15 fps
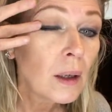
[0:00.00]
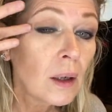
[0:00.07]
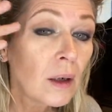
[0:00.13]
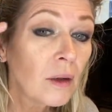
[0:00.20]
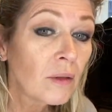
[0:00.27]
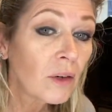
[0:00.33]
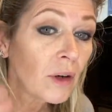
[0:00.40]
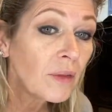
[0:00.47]

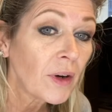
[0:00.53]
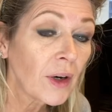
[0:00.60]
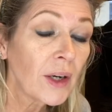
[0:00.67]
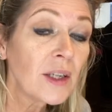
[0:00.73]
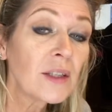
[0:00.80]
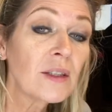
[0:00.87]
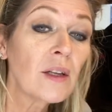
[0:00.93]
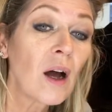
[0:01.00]
for a very
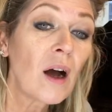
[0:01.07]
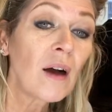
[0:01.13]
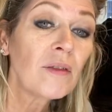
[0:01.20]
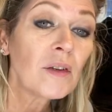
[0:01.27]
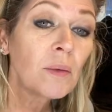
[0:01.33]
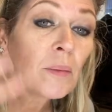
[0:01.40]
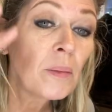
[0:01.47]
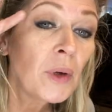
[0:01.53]

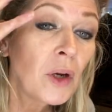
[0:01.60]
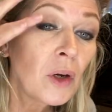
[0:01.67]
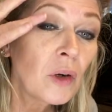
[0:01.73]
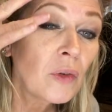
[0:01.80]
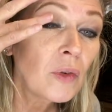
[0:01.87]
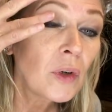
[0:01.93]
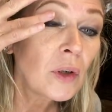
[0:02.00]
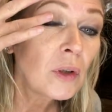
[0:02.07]
soft,
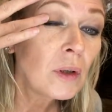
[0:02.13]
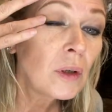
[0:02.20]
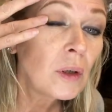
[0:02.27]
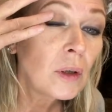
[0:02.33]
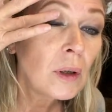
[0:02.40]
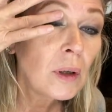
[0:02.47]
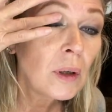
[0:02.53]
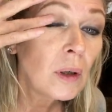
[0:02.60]
beautiful
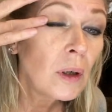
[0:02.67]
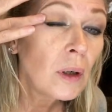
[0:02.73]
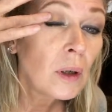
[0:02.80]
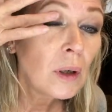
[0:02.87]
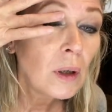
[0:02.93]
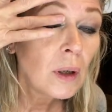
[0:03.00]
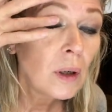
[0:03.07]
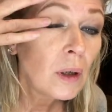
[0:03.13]

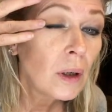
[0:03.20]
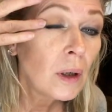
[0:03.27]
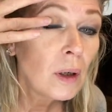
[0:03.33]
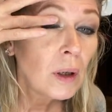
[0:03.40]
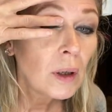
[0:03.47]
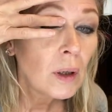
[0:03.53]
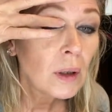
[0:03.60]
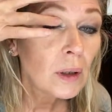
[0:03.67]

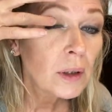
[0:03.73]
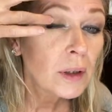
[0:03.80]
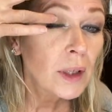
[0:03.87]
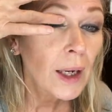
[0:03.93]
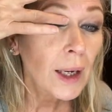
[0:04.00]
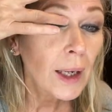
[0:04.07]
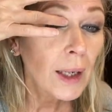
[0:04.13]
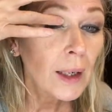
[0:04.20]

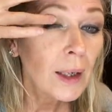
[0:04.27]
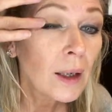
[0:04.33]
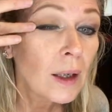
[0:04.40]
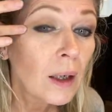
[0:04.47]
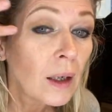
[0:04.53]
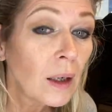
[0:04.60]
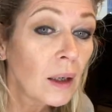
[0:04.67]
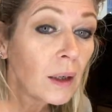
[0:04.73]
shade.
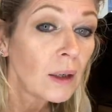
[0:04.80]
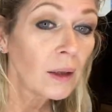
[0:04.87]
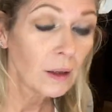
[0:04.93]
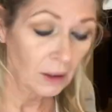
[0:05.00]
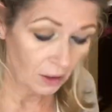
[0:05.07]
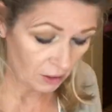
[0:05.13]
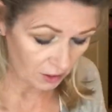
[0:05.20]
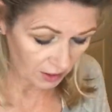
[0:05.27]

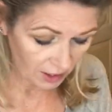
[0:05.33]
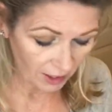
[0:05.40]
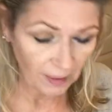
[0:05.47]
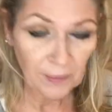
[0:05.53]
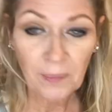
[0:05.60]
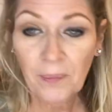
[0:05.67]
You see?